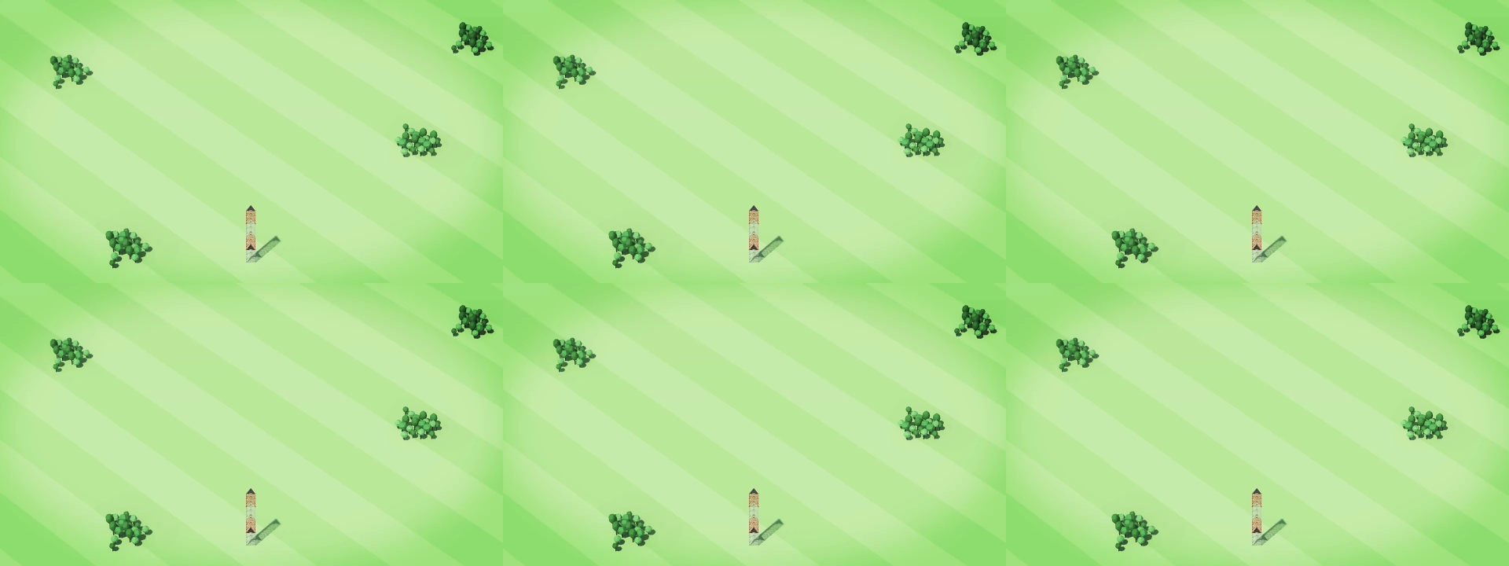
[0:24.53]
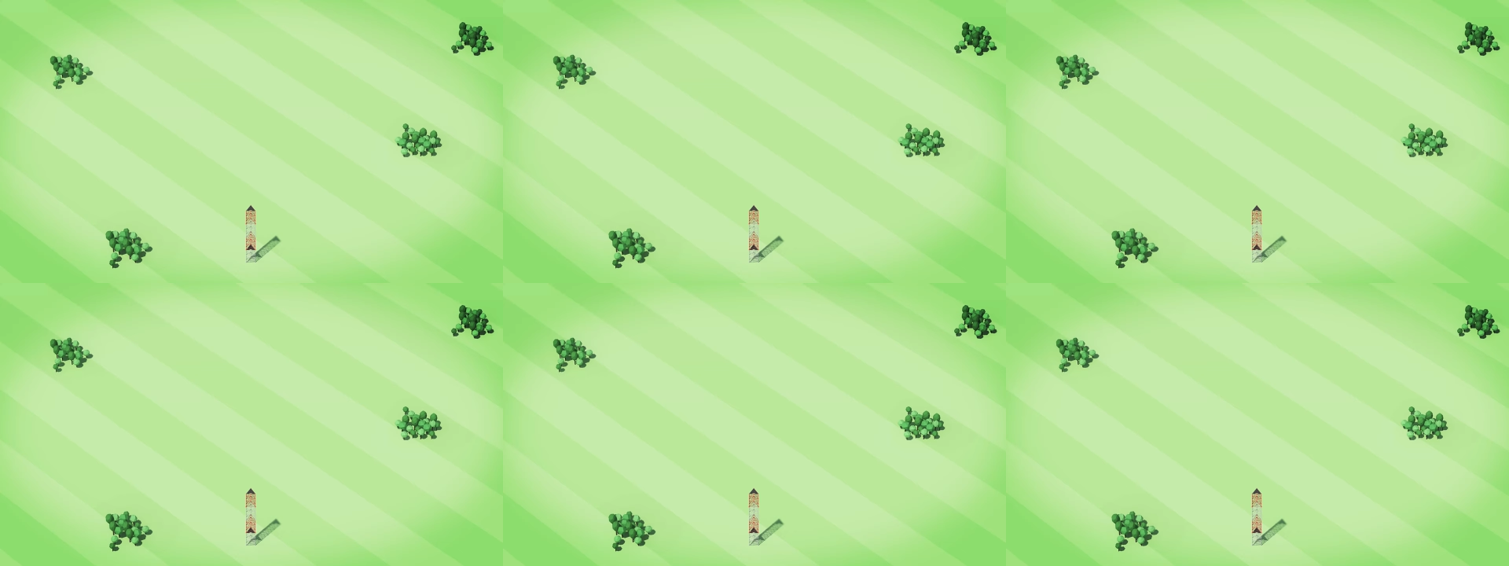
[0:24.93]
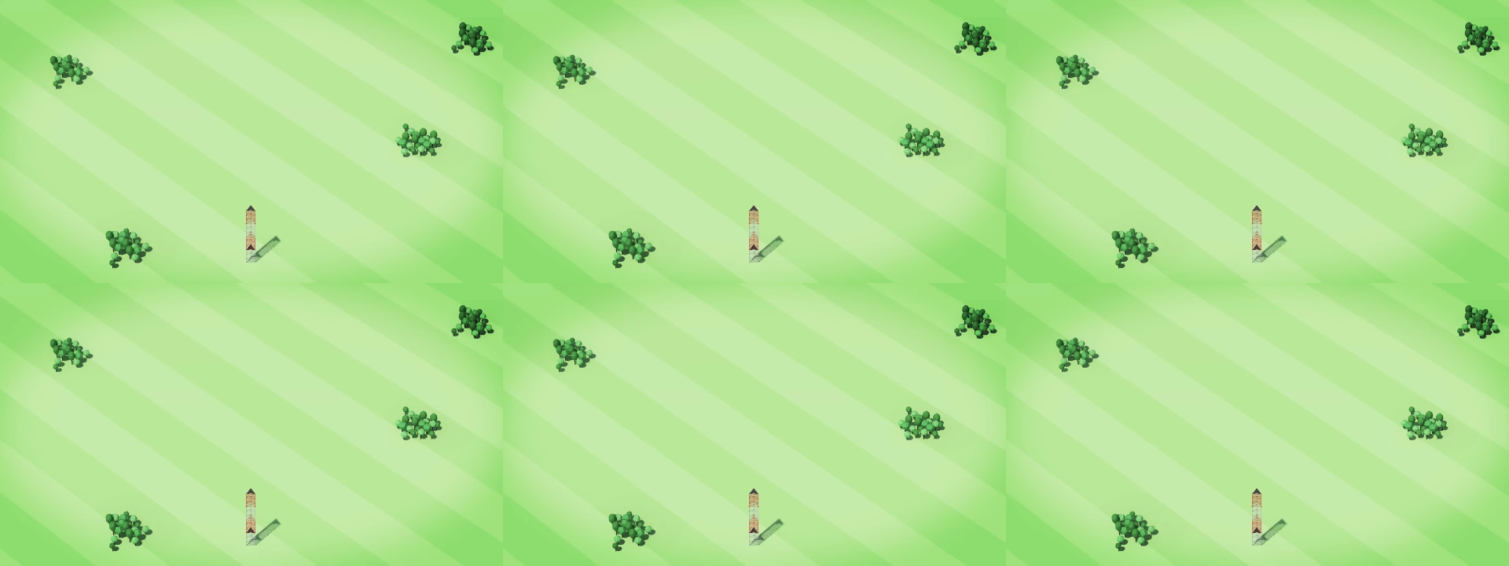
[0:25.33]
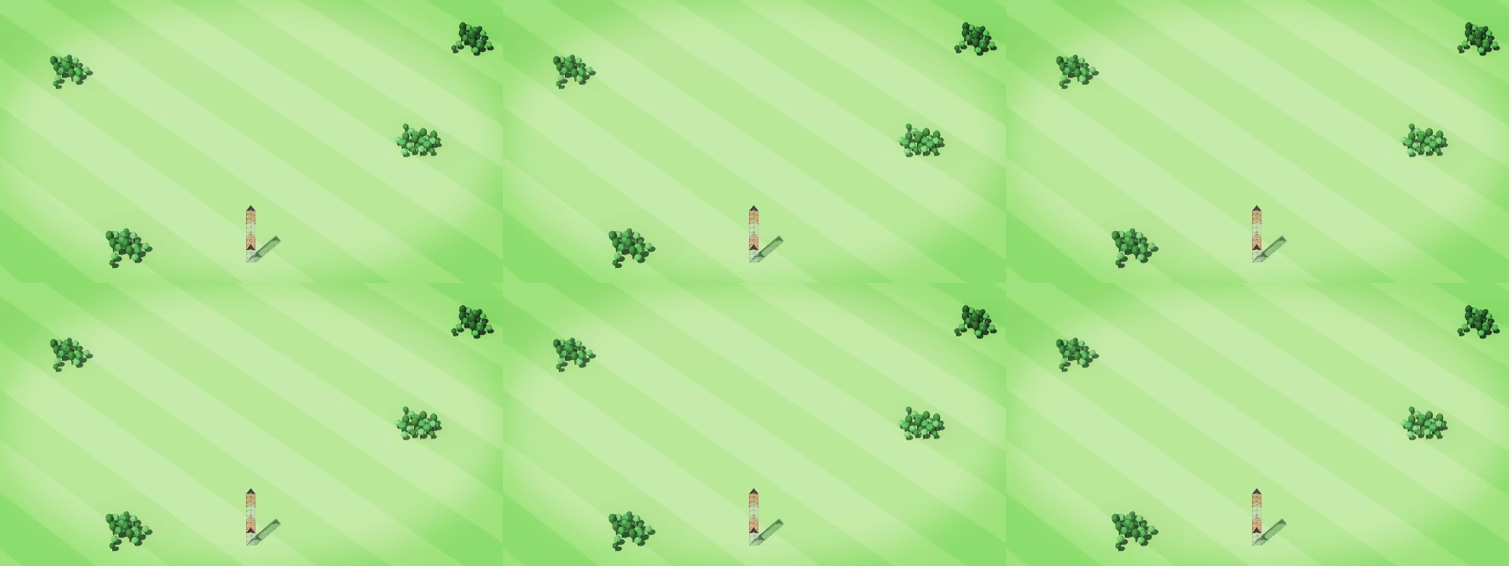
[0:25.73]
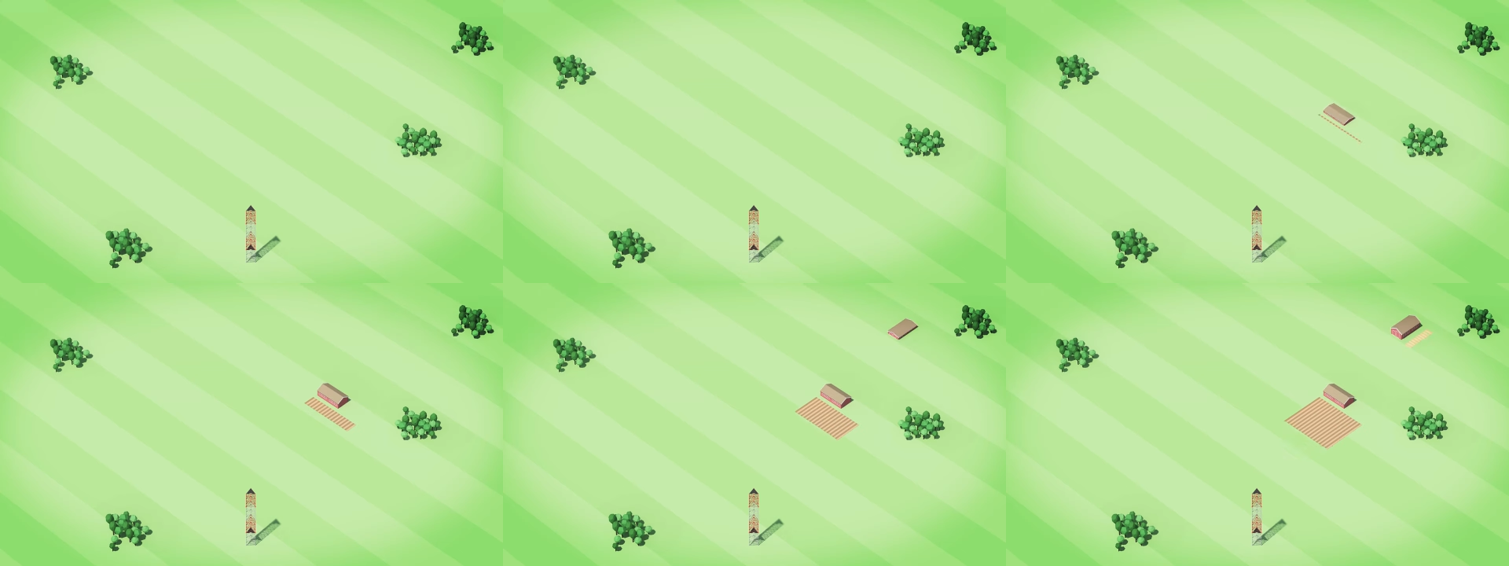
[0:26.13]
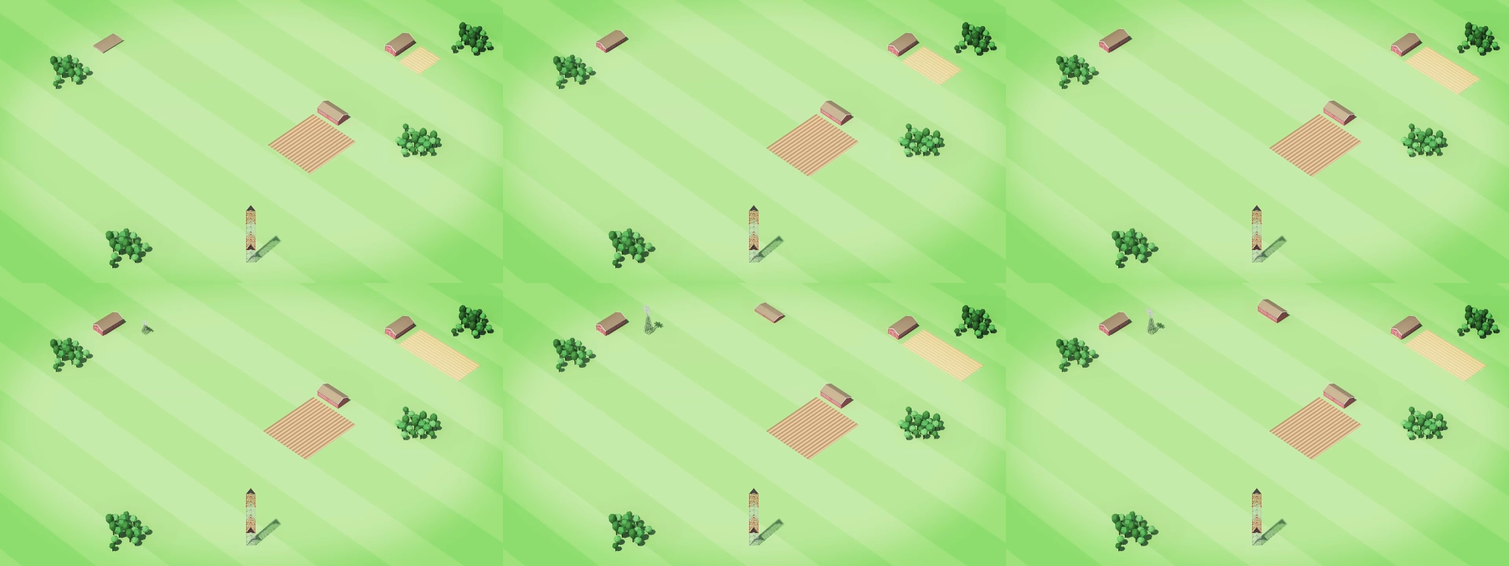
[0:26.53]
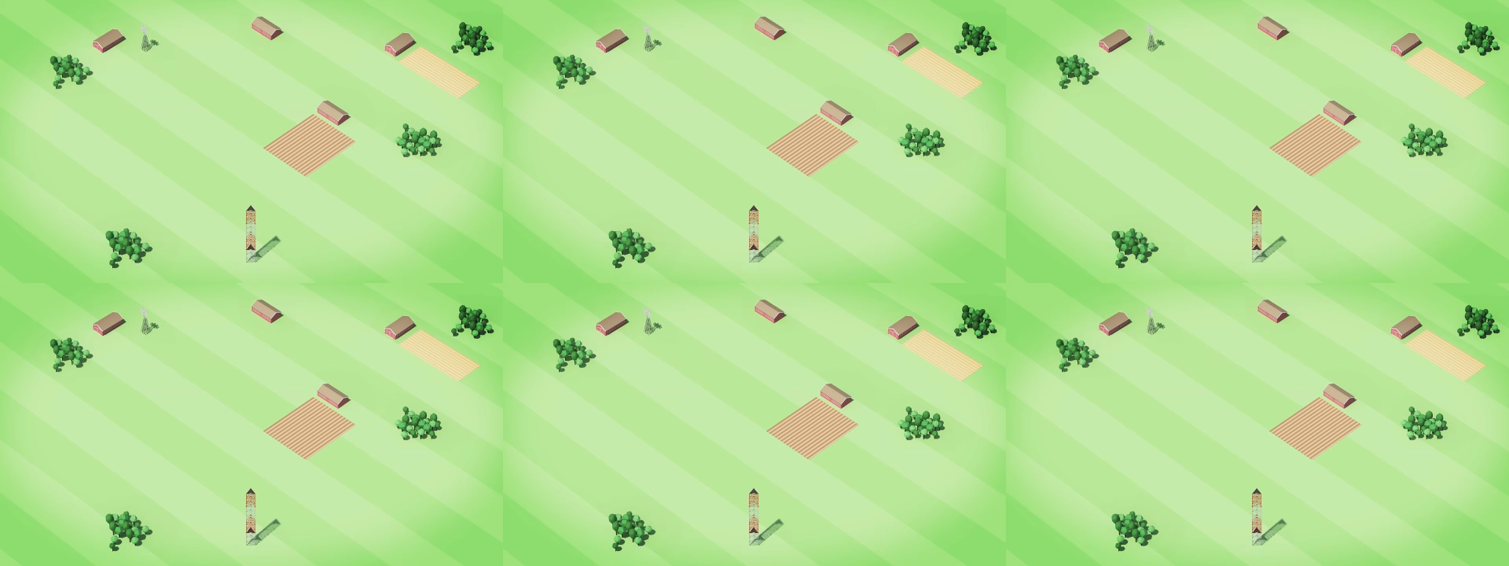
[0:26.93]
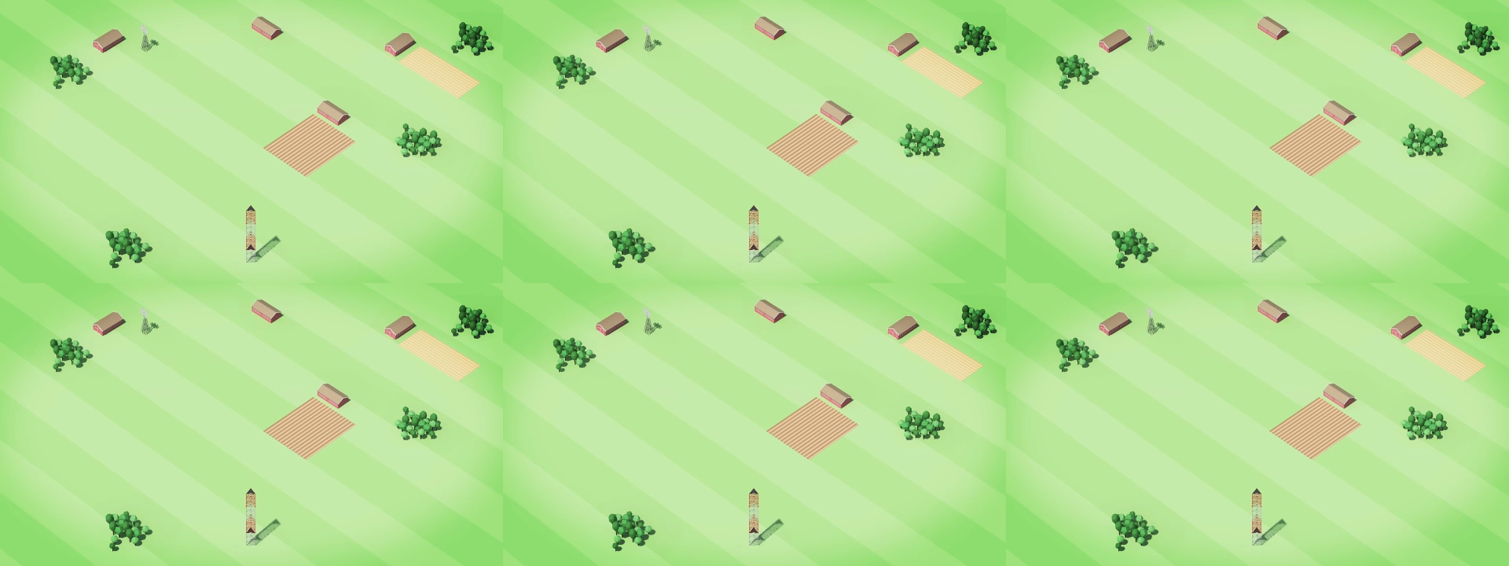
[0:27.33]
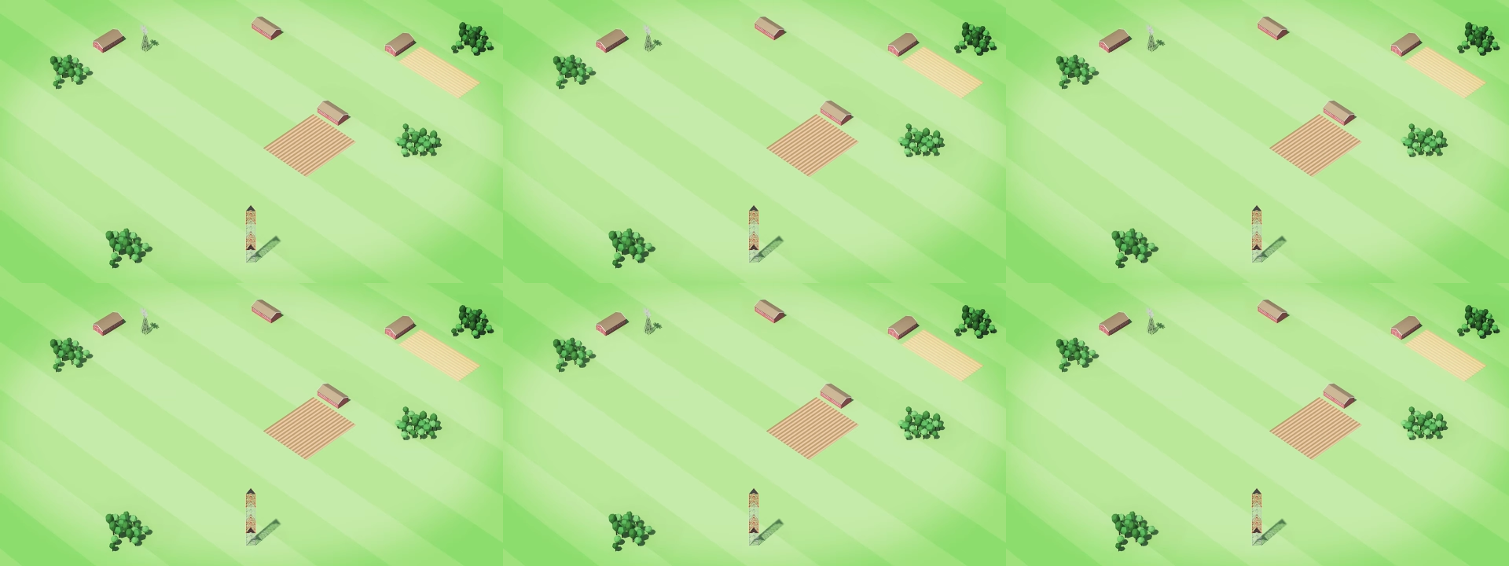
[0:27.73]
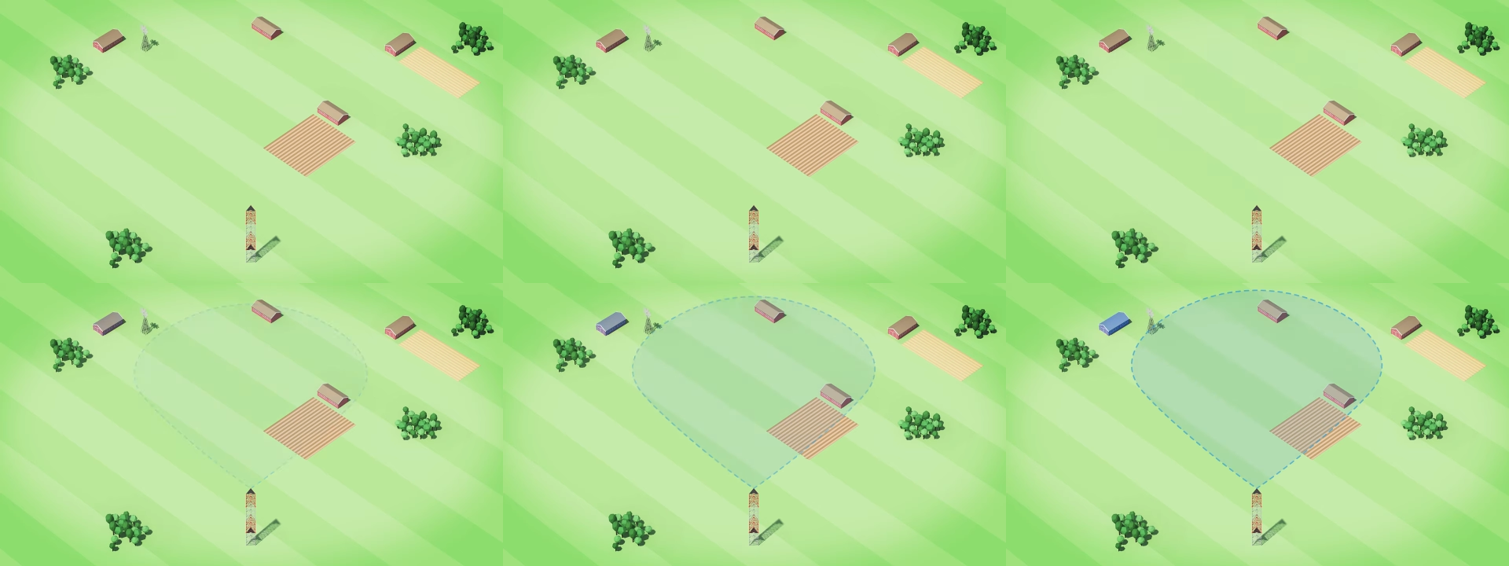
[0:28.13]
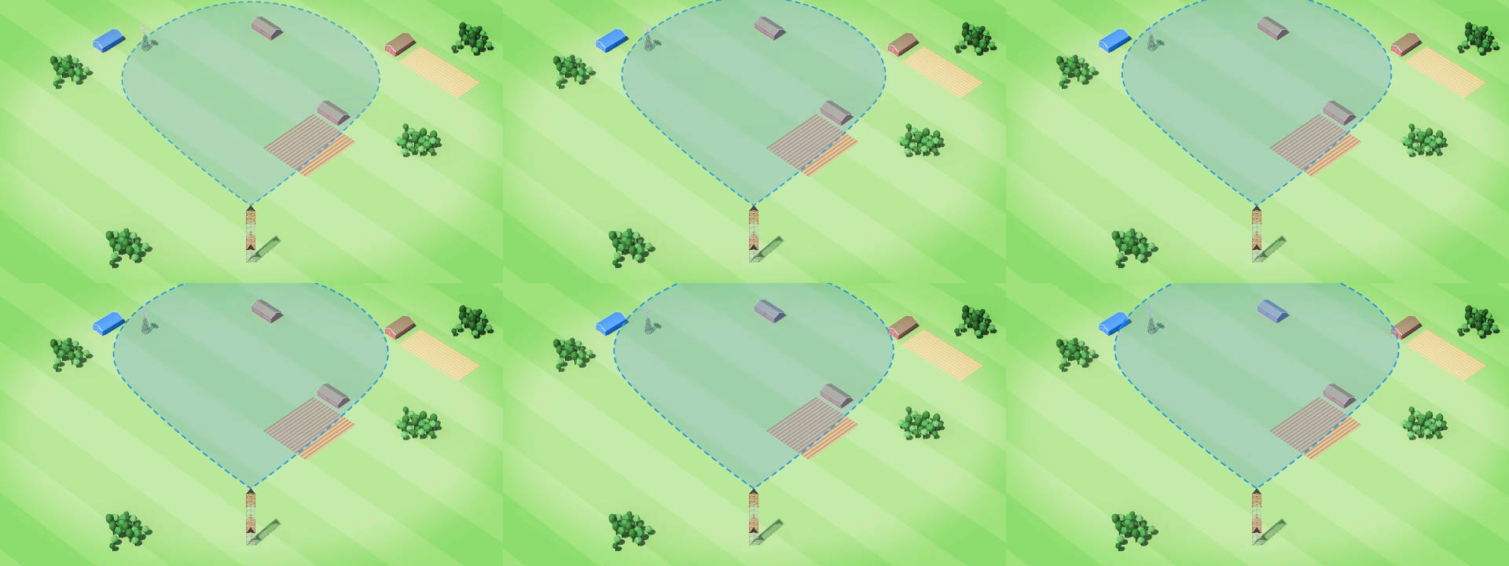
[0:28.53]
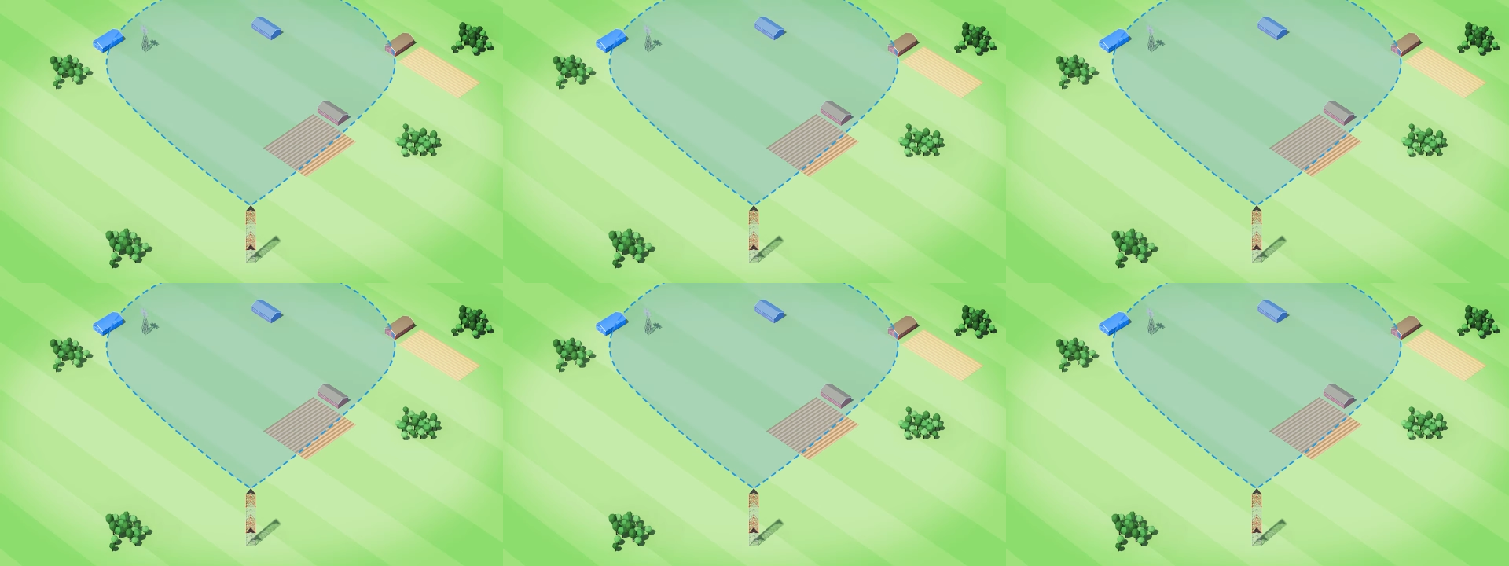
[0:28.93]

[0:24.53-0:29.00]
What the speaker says: (no speaker visible)